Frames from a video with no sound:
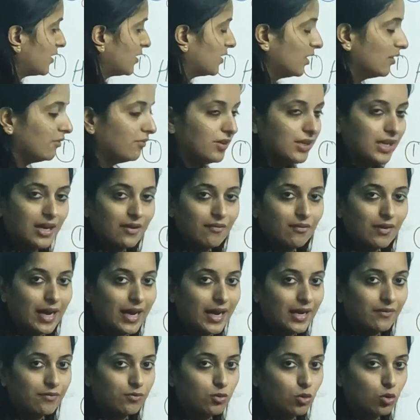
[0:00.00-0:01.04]
factor,
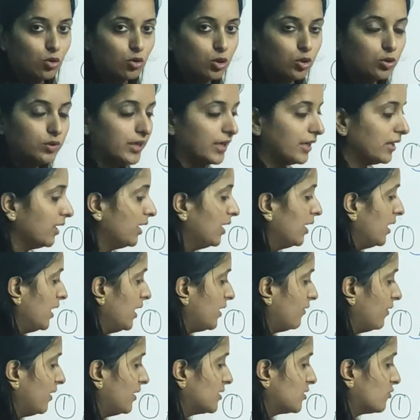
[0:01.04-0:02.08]
I have told you that
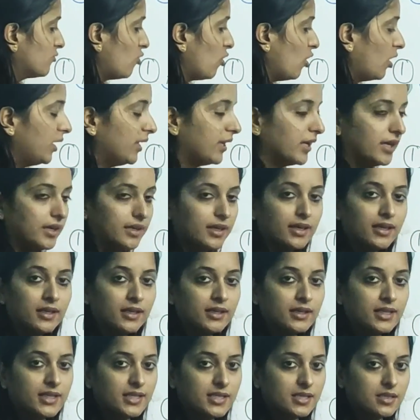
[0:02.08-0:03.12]
it is falling under
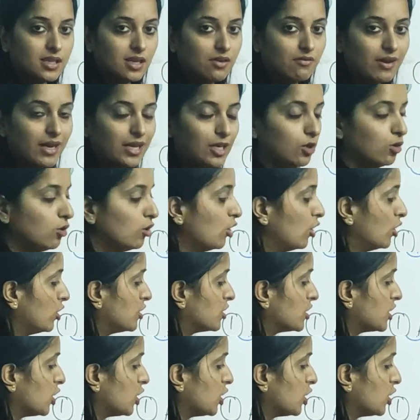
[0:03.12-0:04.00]
these 3 value.